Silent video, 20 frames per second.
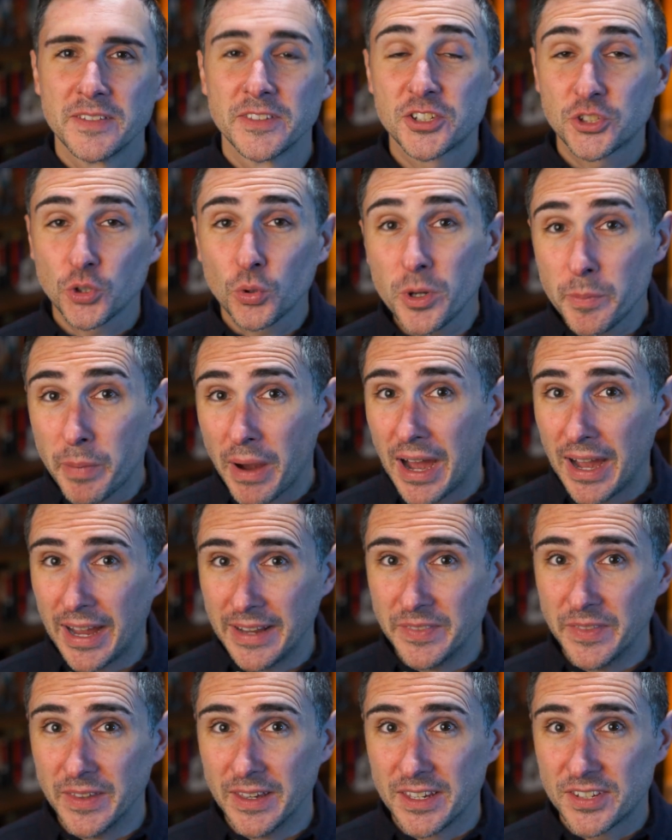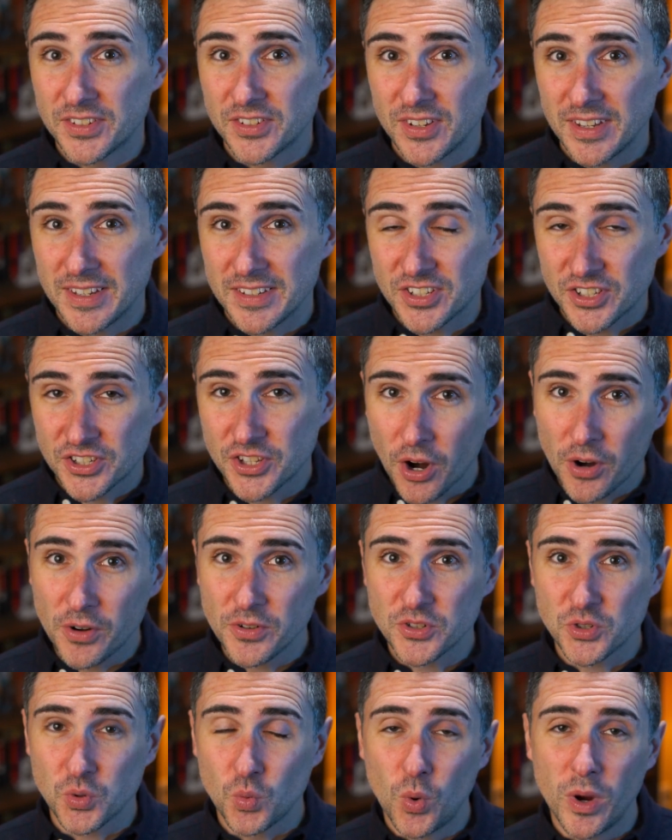The story behind this
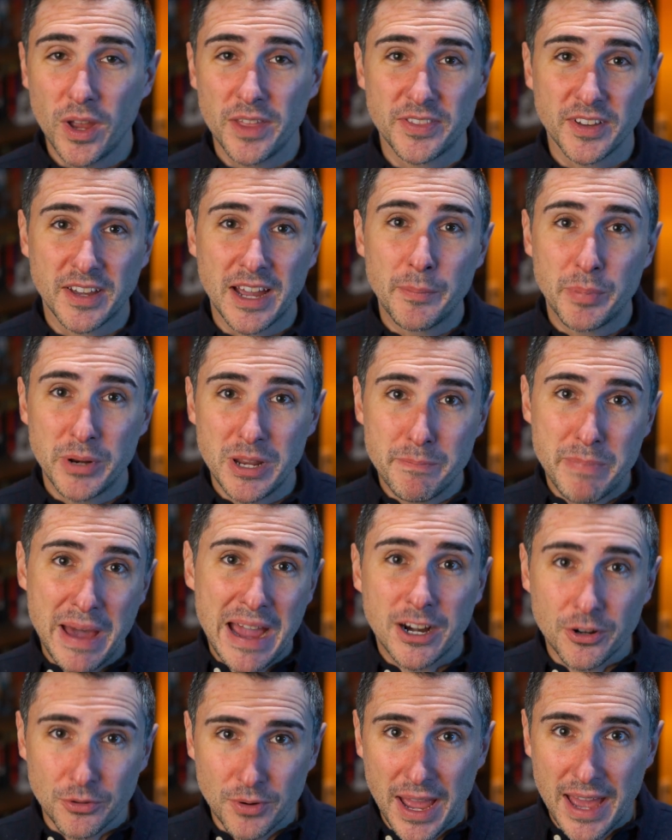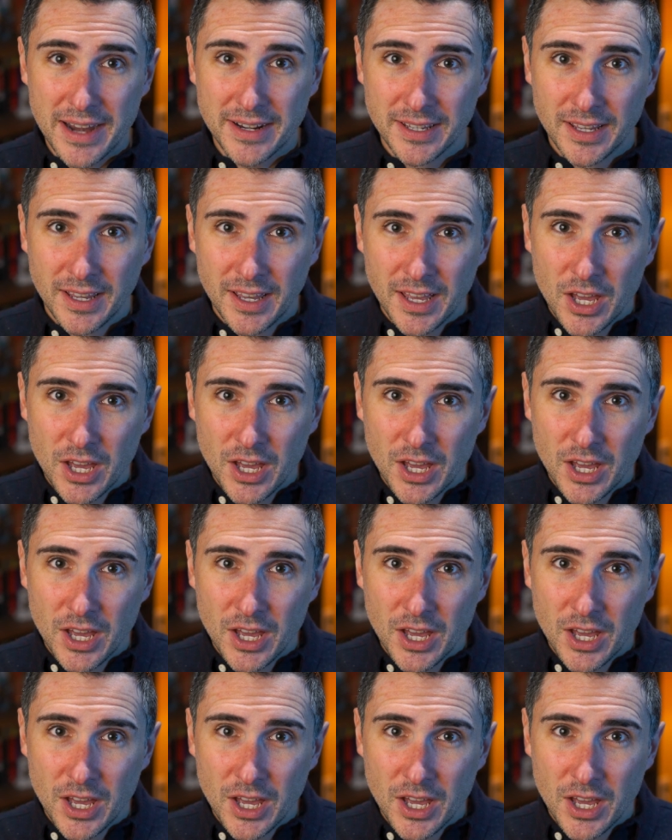starts with the company Baccarat,